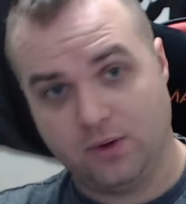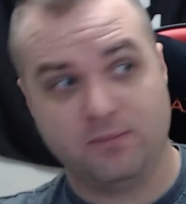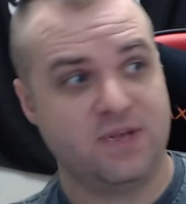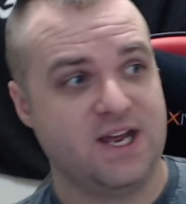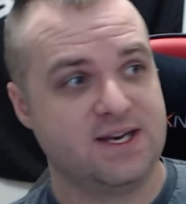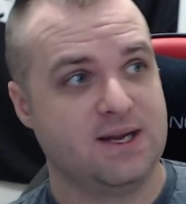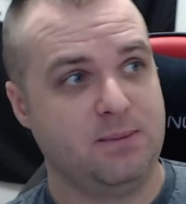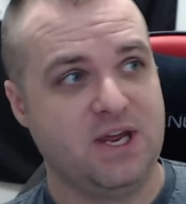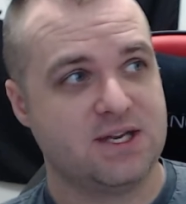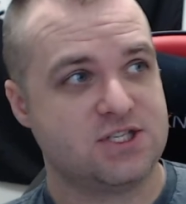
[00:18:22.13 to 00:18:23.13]

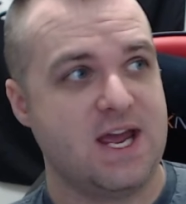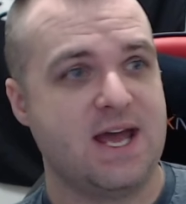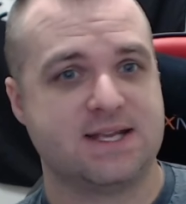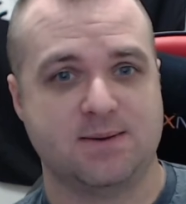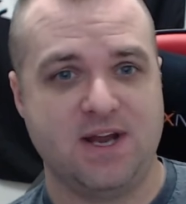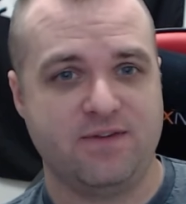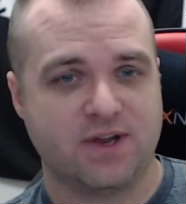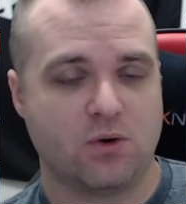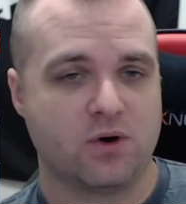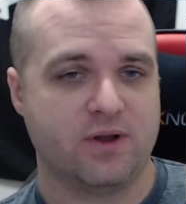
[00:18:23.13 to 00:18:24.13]
getting jazzed. I'm definitely
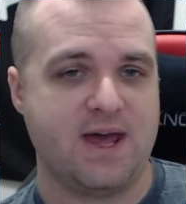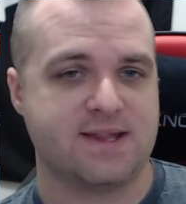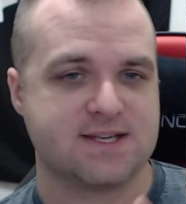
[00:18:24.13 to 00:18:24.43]
going to order that.